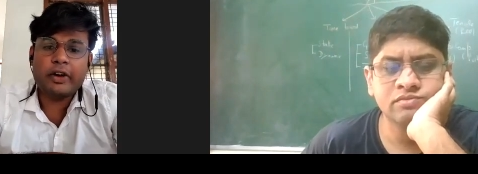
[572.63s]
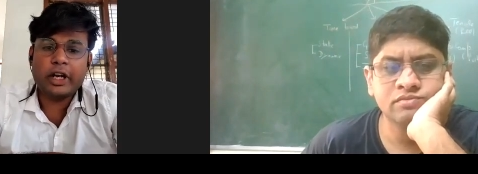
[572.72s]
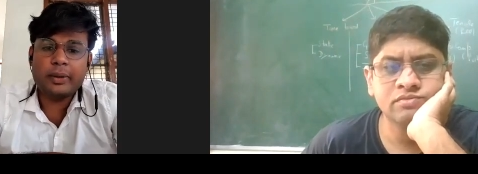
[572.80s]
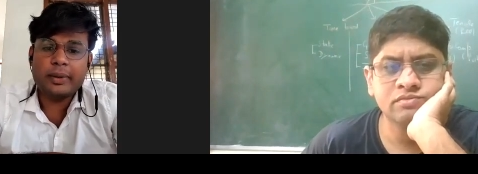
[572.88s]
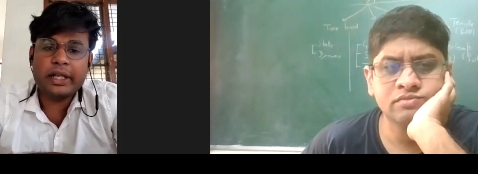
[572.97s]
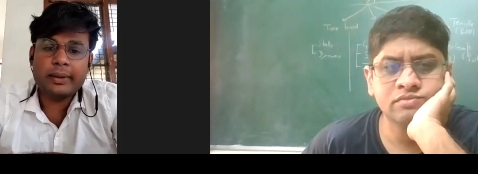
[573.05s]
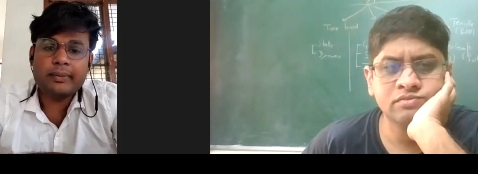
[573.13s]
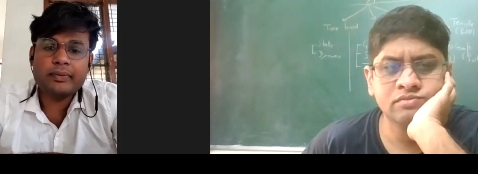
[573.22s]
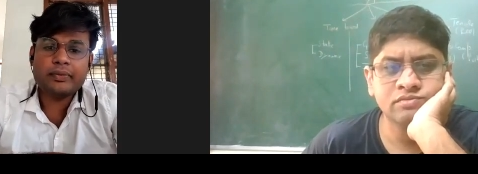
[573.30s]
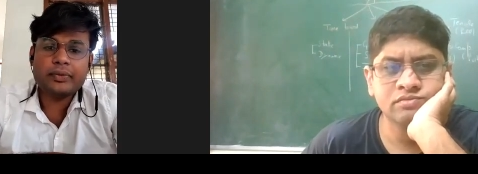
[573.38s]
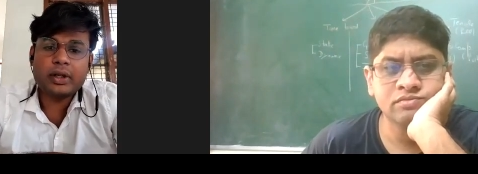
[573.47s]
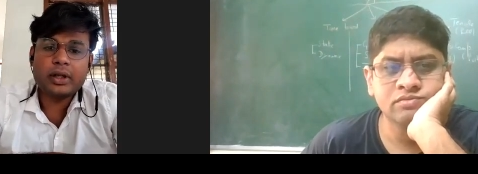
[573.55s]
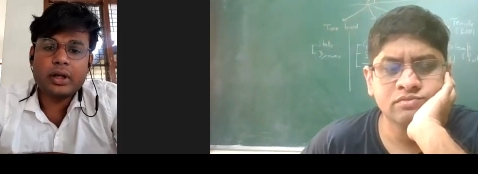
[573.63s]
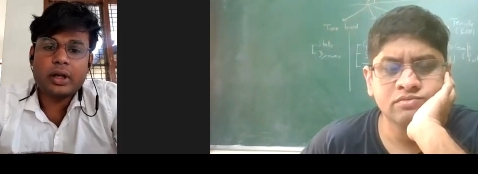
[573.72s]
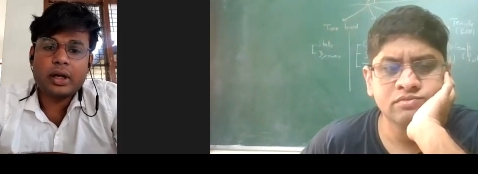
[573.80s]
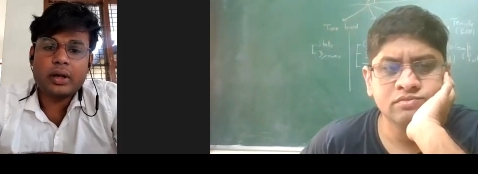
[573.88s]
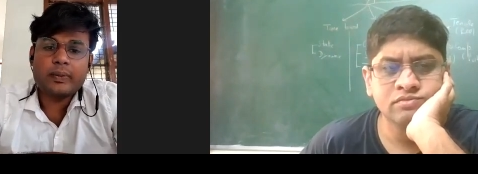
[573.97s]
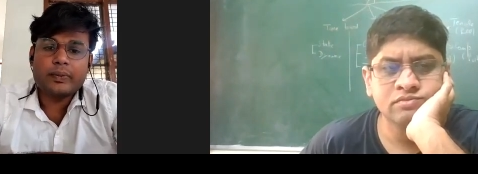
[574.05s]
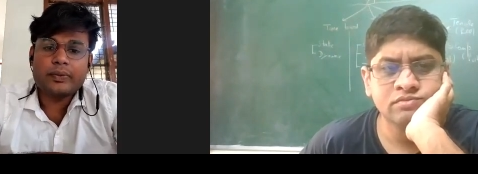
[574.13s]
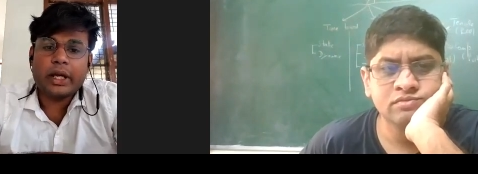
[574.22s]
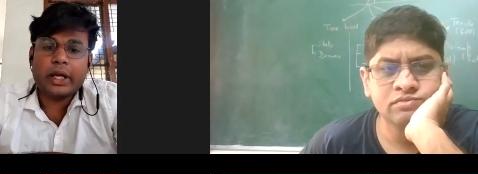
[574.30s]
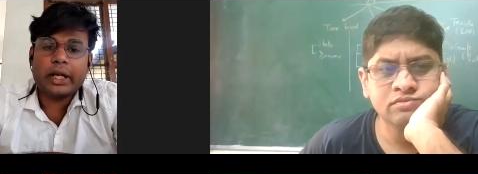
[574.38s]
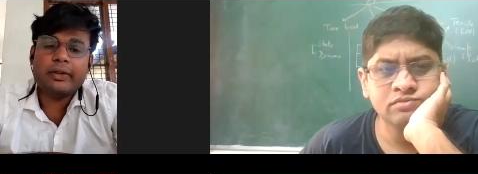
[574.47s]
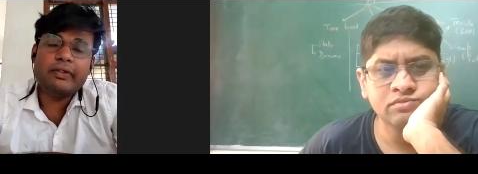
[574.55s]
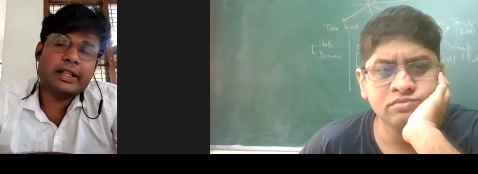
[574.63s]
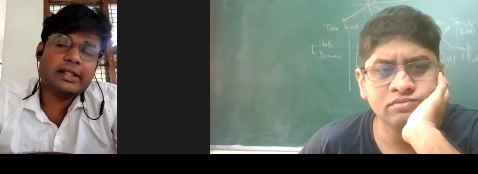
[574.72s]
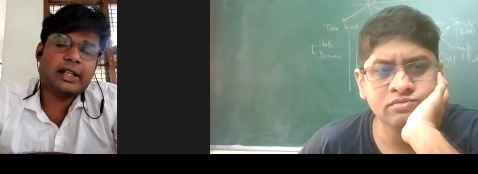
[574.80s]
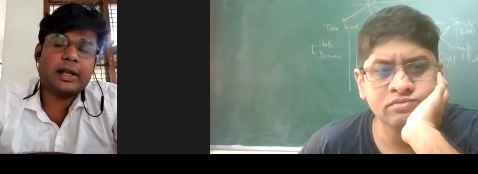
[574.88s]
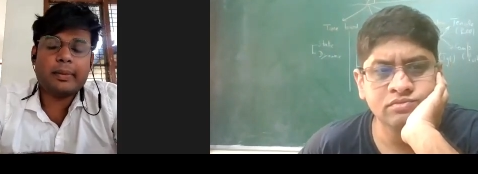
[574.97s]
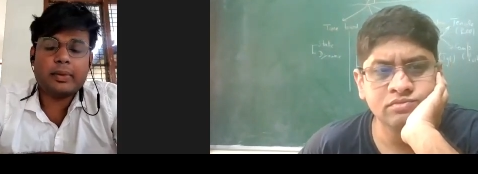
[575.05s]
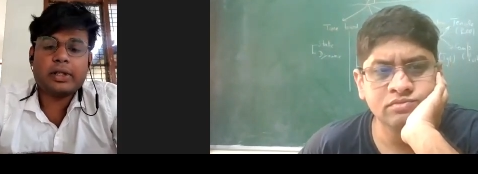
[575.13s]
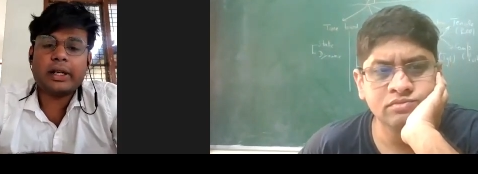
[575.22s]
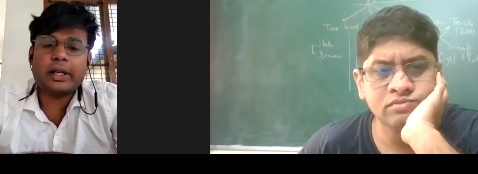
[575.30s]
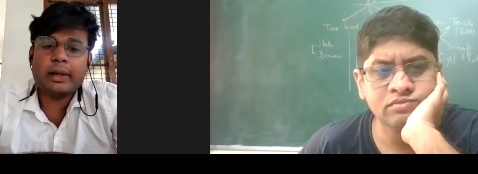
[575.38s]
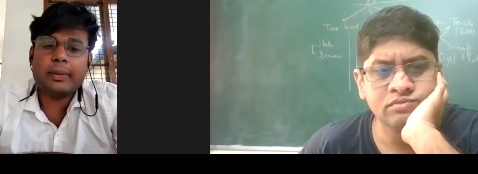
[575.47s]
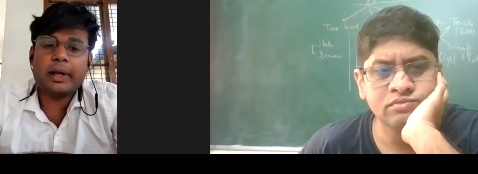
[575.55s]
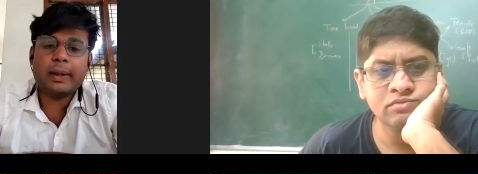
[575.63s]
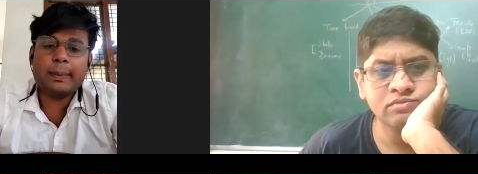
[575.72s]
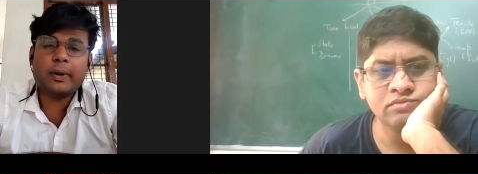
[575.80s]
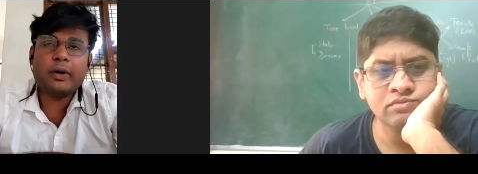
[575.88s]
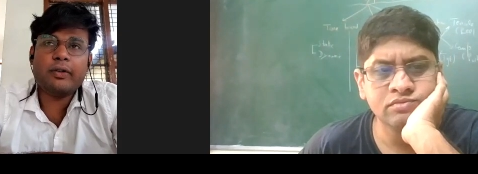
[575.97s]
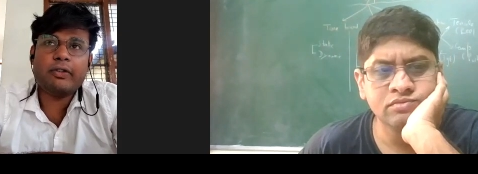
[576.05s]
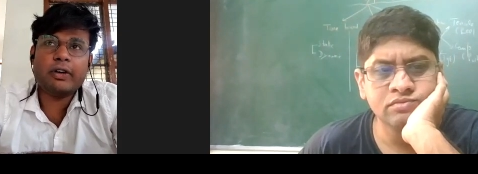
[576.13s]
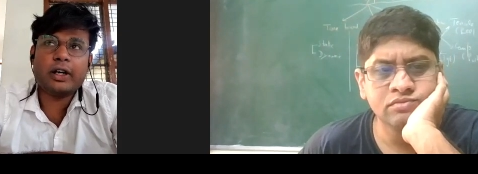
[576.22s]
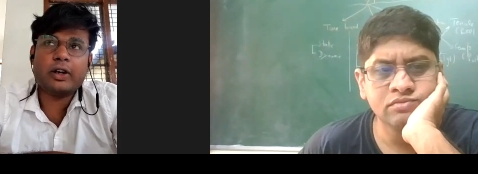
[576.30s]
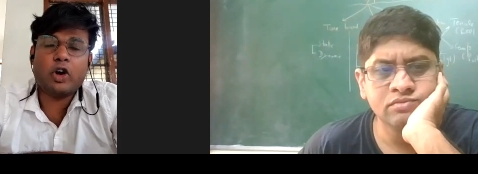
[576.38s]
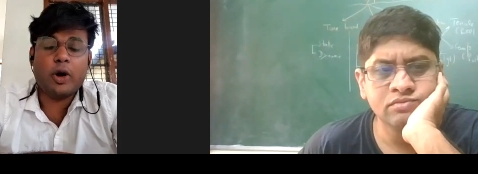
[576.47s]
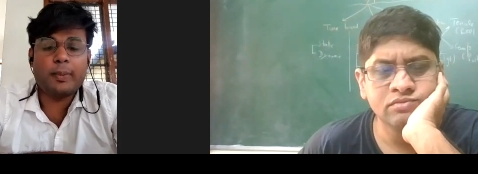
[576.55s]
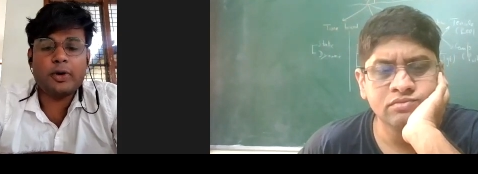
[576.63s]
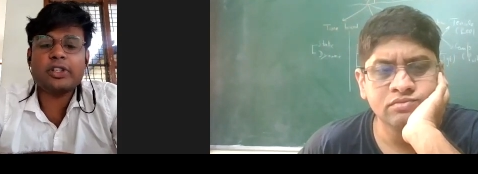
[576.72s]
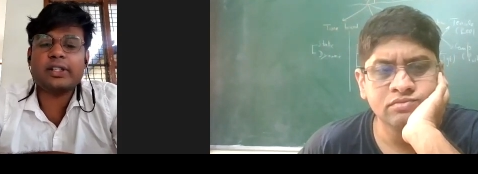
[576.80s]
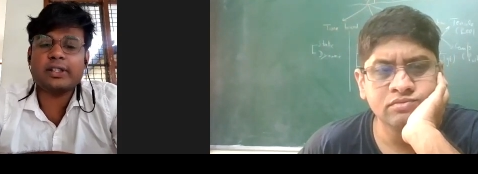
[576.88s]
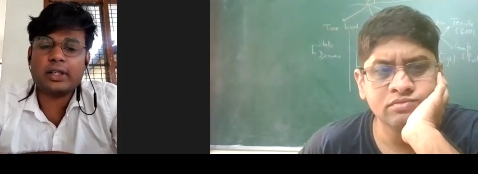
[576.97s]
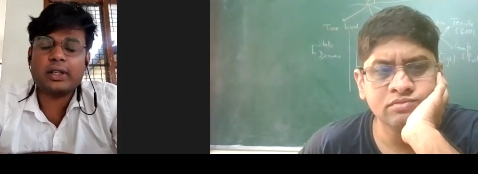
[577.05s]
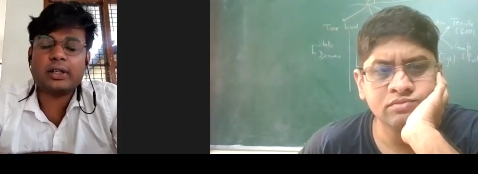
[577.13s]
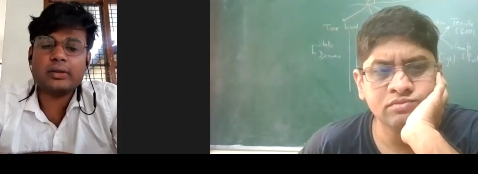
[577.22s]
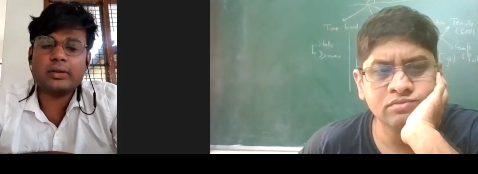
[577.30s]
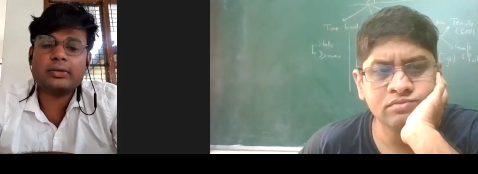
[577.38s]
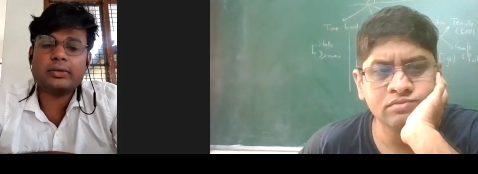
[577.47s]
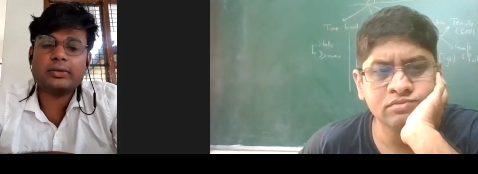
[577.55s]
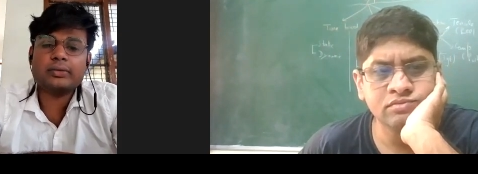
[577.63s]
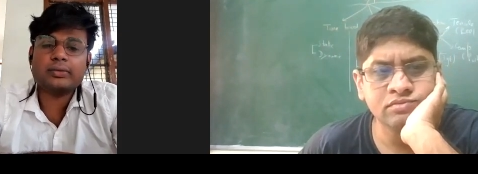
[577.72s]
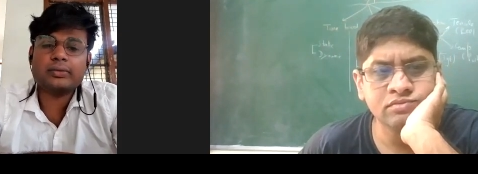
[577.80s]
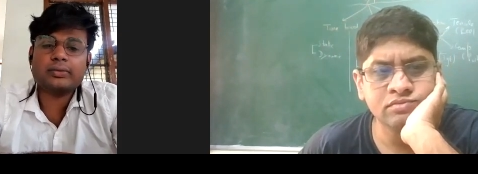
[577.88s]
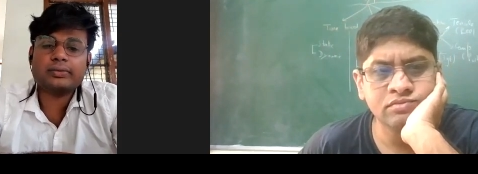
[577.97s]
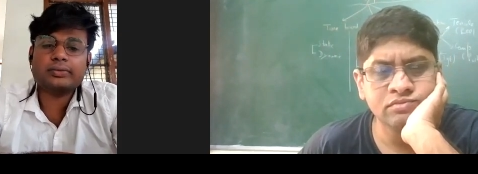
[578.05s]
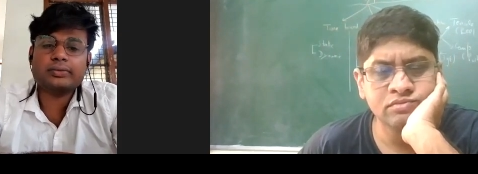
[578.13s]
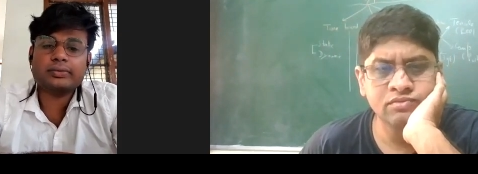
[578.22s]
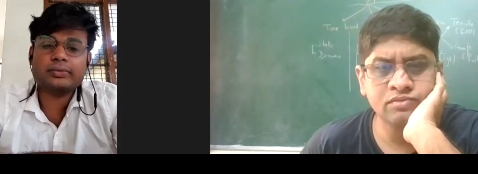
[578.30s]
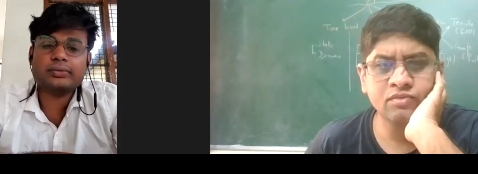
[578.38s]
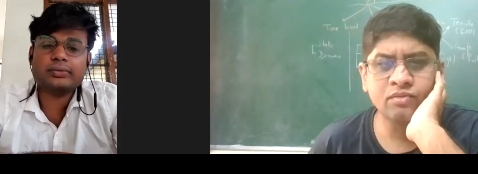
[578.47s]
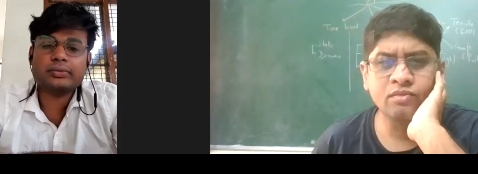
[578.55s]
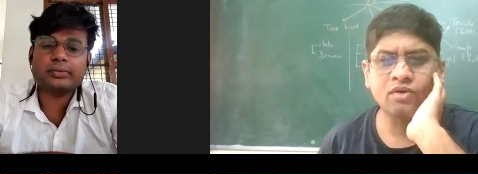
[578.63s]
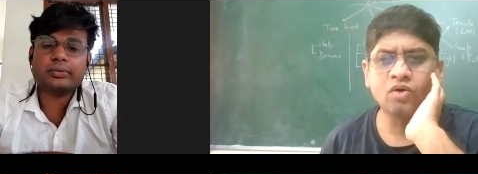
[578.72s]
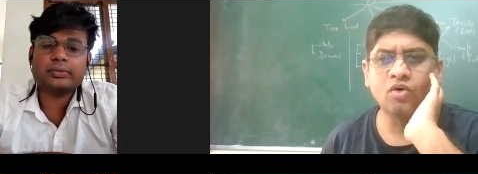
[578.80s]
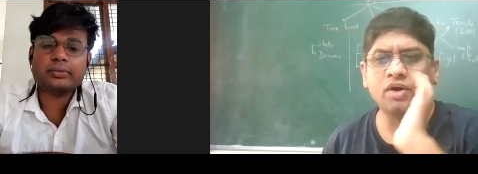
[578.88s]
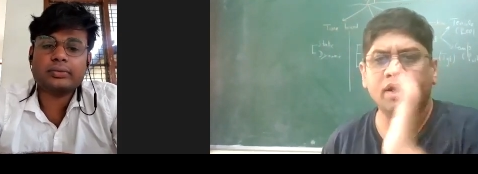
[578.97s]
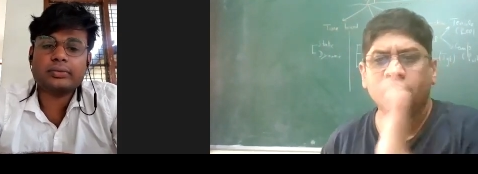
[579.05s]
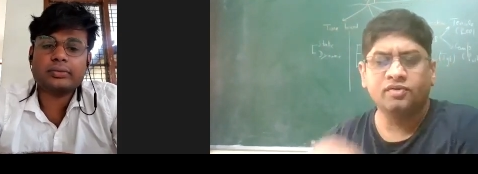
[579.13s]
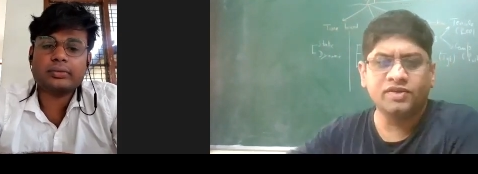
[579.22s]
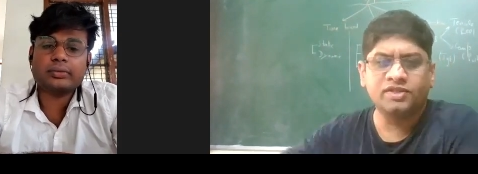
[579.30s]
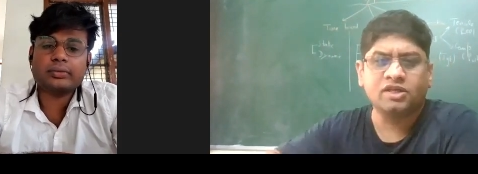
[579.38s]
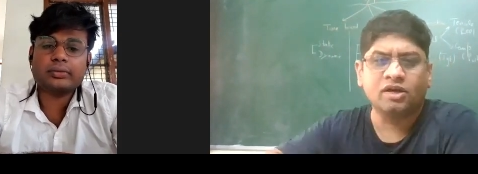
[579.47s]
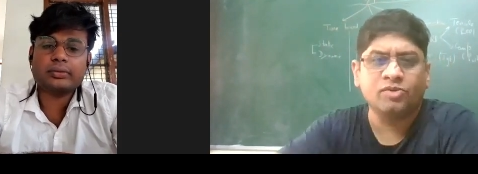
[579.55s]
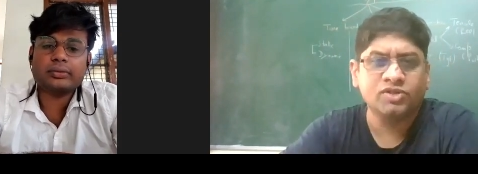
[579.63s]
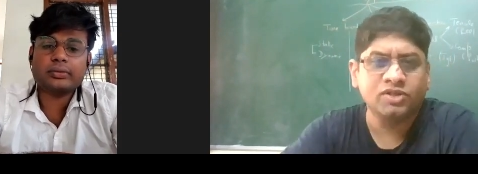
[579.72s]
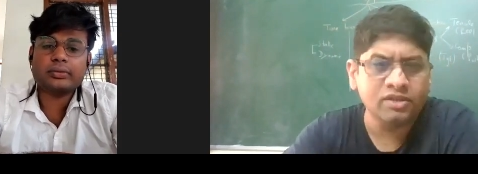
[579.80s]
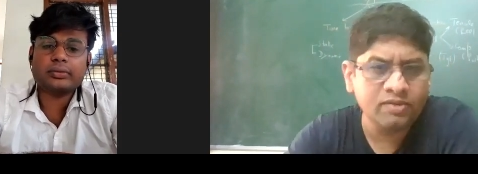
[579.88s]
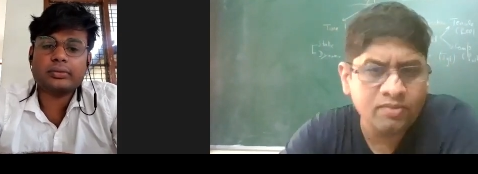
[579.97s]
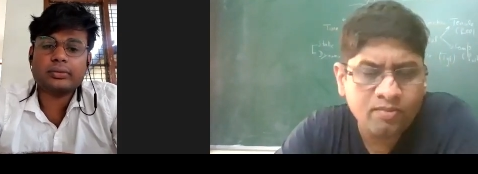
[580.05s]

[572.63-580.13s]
Speaker 1: of aluminium, and the wings are generally made up of uh, composites.
Speaker 2: Mm, okay, which composite?